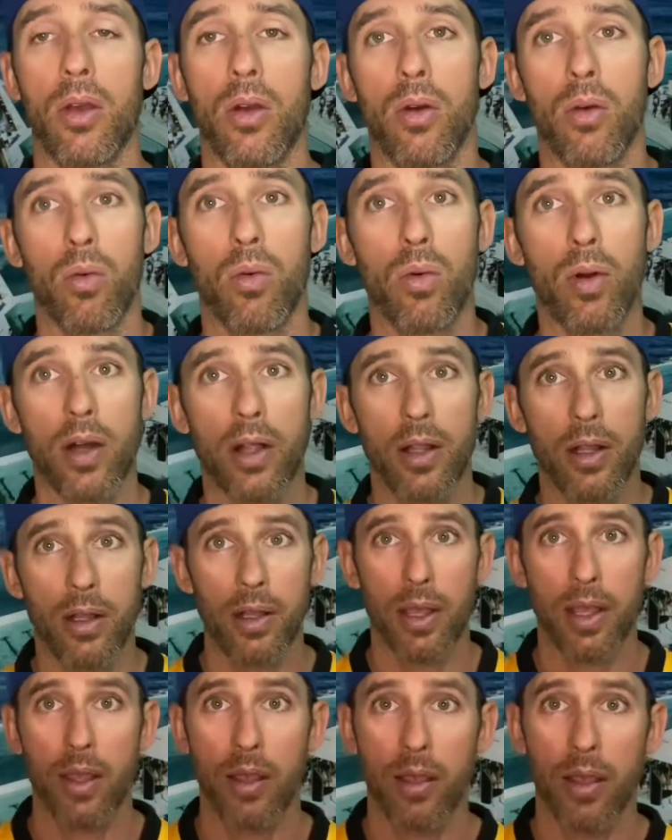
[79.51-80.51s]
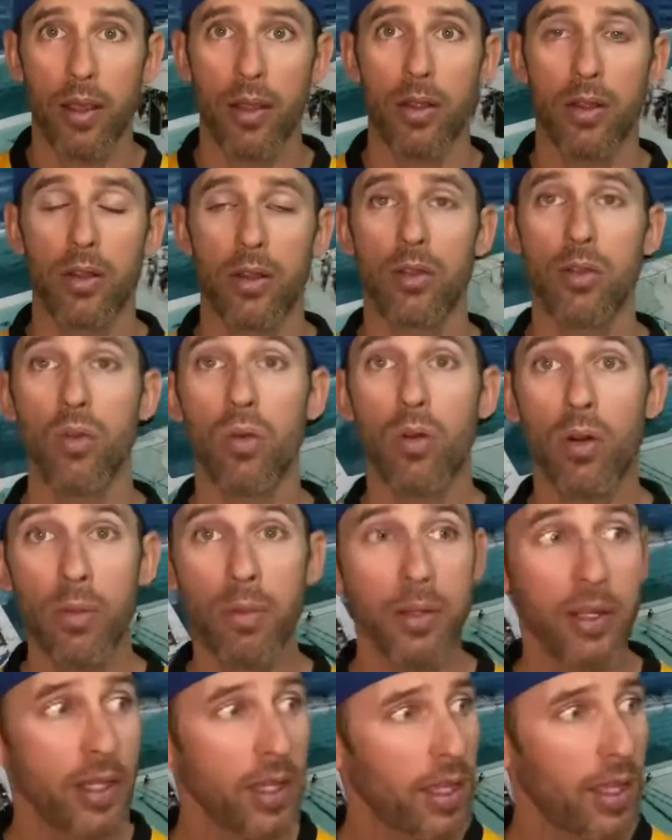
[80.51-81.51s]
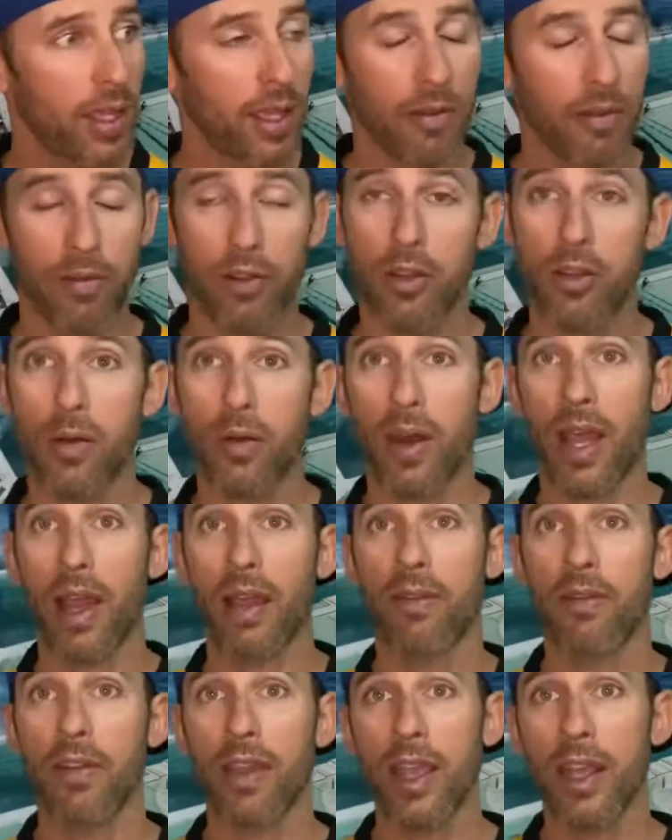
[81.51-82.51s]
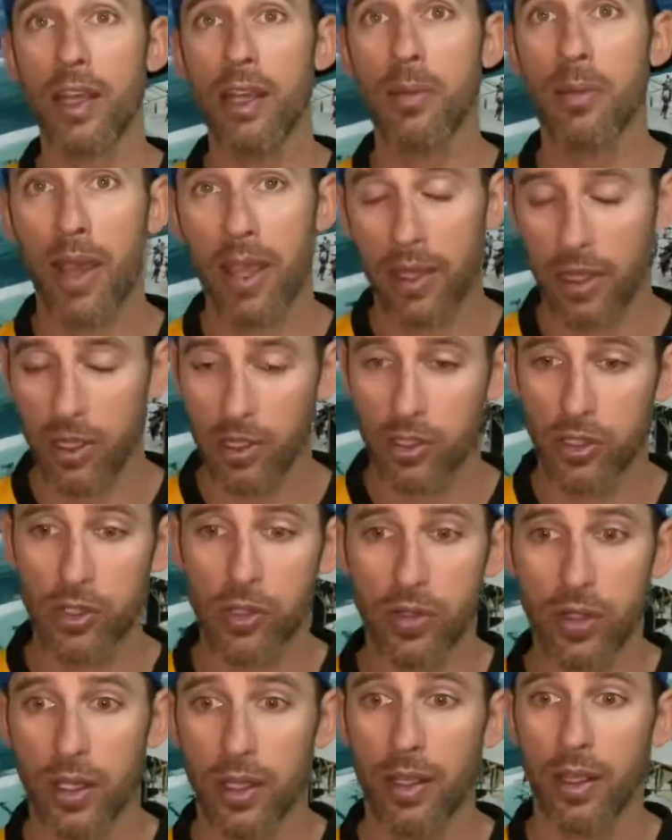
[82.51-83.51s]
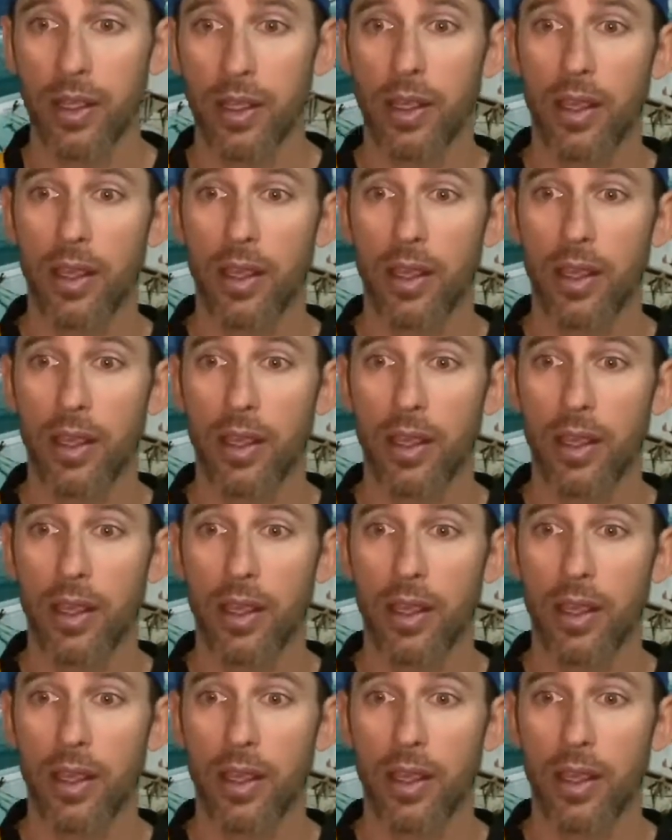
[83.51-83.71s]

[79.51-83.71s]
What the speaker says: Well, normally, if you don't have any back injury,